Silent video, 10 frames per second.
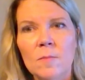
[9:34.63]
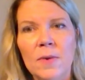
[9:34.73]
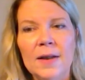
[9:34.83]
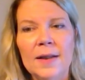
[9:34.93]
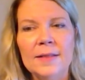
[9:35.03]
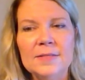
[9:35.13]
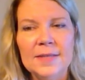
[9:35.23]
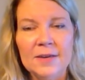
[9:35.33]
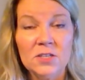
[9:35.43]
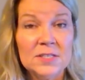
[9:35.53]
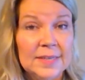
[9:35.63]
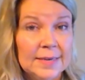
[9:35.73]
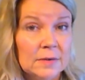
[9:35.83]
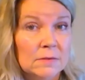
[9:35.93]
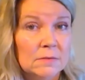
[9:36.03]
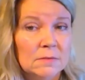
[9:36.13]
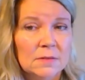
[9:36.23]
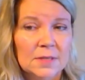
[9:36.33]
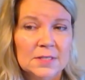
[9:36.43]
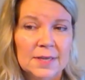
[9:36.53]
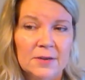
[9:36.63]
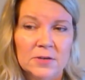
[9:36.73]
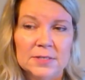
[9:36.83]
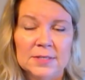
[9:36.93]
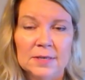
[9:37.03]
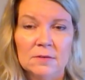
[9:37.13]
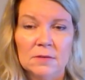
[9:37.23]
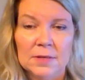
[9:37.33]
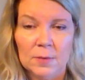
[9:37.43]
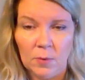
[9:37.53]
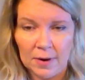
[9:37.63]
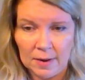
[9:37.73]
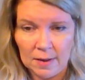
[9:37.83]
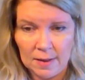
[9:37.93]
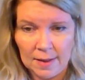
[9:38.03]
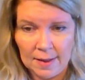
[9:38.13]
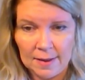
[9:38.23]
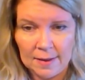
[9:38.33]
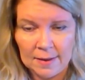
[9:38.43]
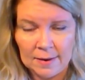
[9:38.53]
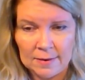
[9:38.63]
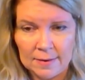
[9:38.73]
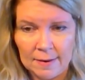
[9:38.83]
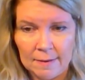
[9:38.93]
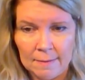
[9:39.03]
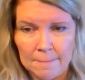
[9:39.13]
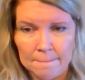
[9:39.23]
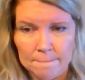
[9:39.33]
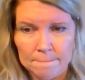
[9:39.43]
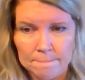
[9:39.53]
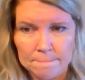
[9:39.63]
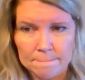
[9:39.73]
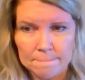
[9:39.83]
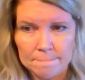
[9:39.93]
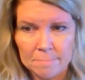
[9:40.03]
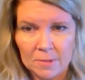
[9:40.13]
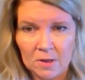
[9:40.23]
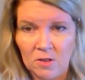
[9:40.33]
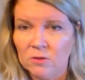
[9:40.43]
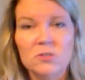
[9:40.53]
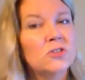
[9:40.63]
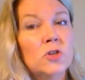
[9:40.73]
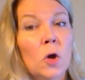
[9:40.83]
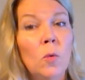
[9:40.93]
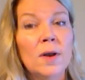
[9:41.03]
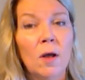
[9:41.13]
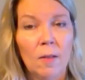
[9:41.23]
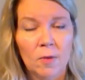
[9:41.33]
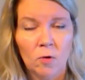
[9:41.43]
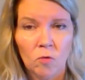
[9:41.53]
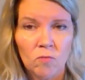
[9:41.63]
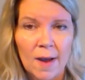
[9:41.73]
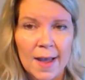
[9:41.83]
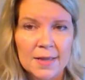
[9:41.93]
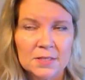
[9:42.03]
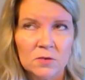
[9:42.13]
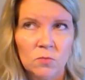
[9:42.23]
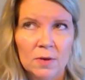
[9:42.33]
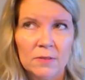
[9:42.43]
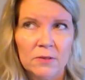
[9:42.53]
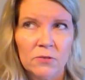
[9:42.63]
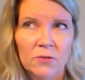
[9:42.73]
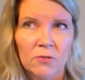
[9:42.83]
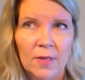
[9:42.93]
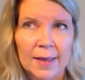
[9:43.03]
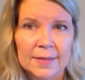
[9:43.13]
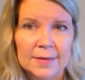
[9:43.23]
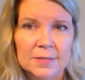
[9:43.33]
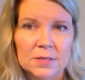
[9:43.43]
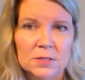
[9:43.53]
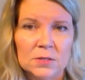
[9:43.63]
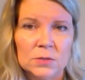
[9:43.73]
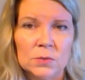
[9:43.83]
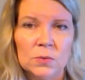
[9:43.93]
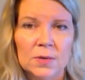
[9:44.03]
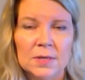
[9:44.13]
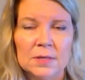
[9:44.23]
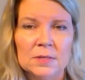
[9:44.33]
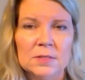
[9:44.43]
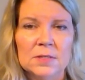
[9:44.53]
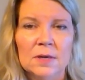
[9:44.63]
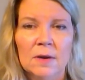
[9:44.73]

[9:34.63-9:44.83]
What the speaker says: But let's say you're single. Let's say you're a single Libra and there's just no one on the horizon. What this is likely to do is